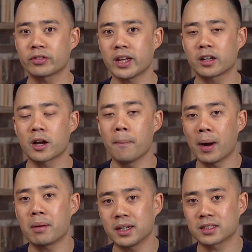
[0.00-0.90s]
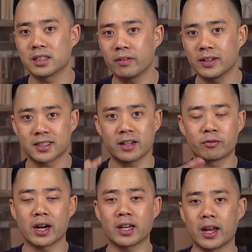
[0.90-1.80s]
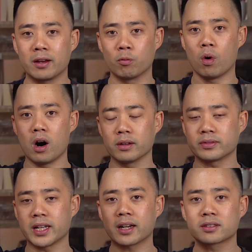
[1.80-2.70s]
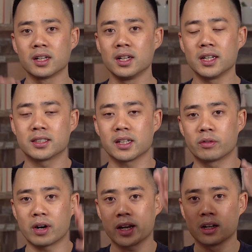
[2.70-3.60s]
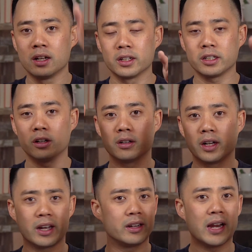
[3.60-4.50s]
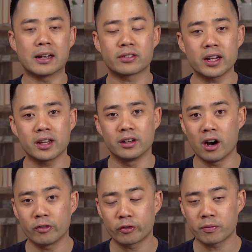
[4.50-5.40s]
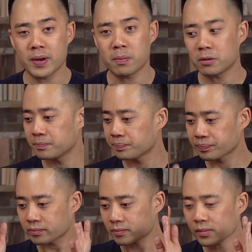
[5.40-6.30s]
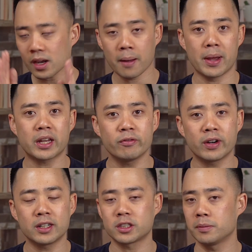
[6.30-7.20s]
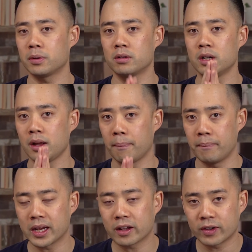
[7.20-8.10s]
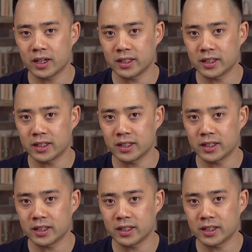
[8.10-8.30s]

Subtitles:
of saying, come buy my stuff, instead of writing a wall of text, instead of writing, an essay, a novel for people, make it very simple, make it very